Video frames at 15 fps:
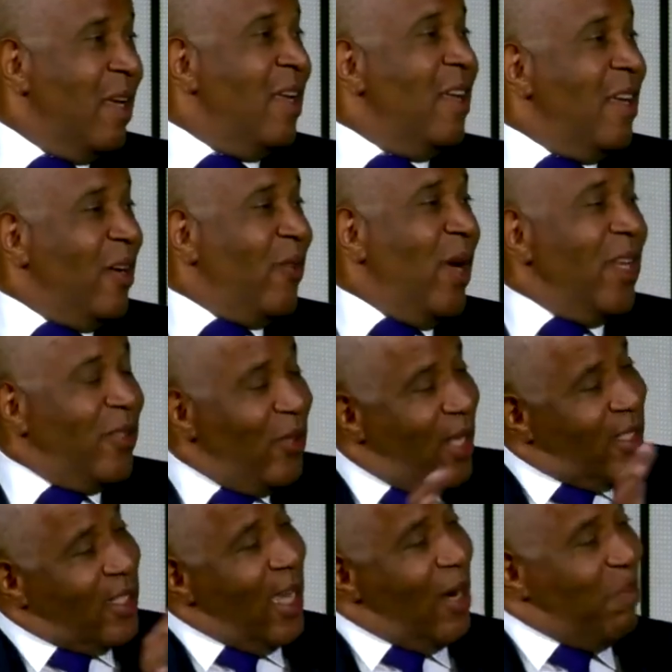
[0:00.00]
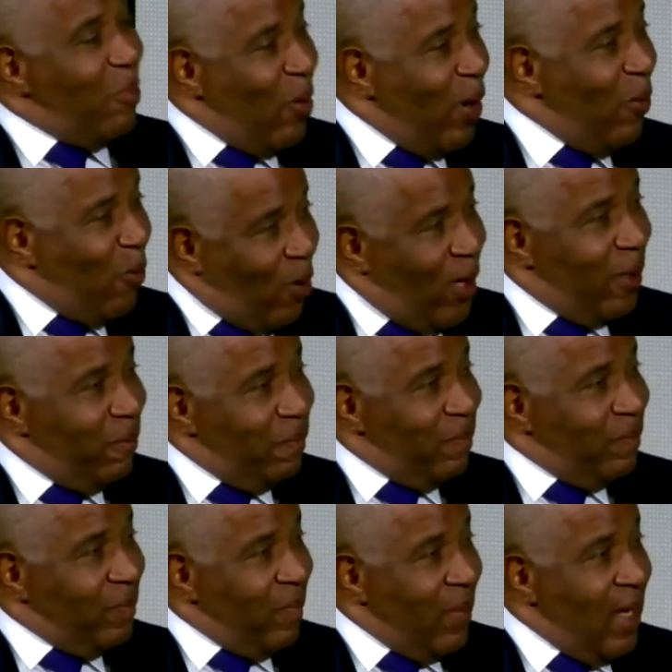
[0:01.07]
Yeah. Great. So that's kind of point one.
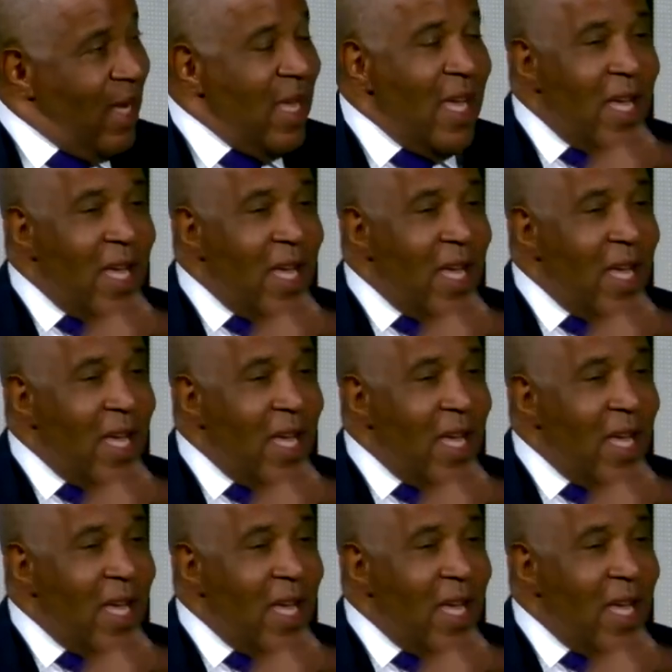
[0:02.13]
I see.